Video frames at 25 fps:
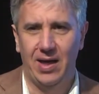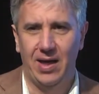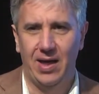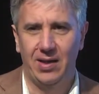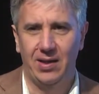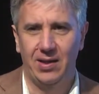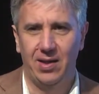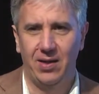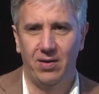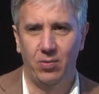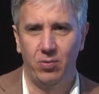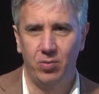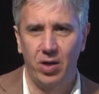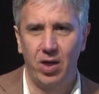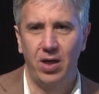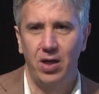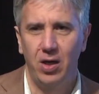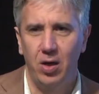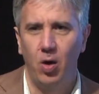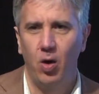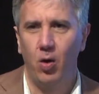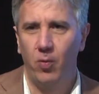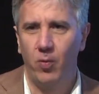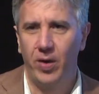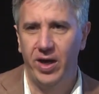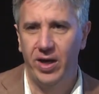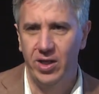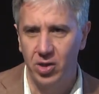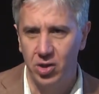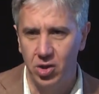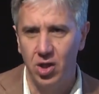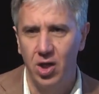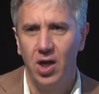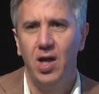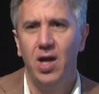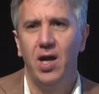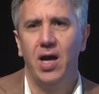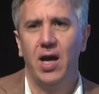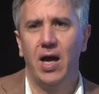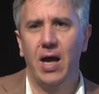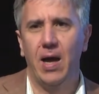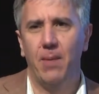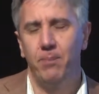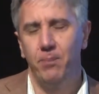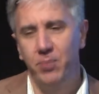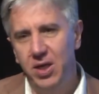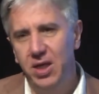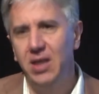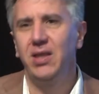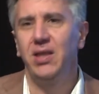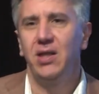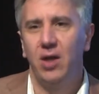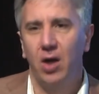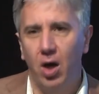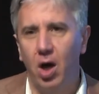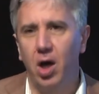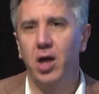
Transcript: at a really low wage, be it in